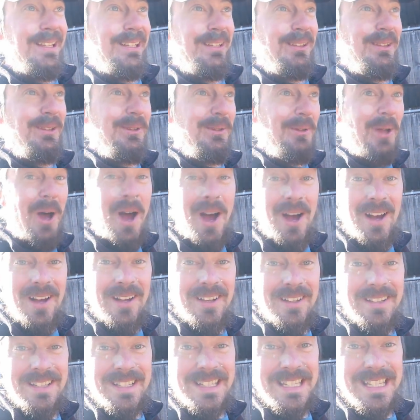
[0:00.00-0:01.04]
the
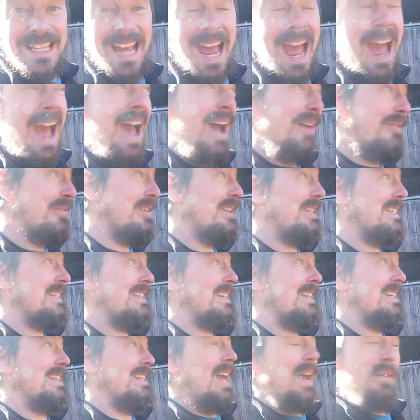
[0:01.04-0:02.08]
laws haven't
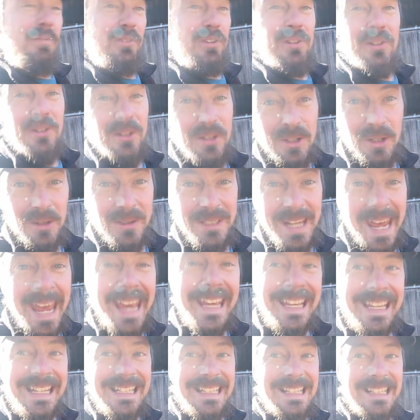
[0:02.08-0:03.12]
ever, you know,
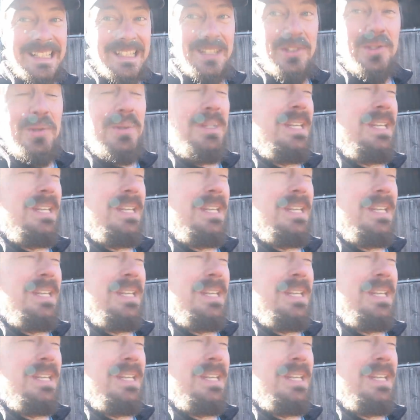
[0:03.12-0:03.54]
taken this new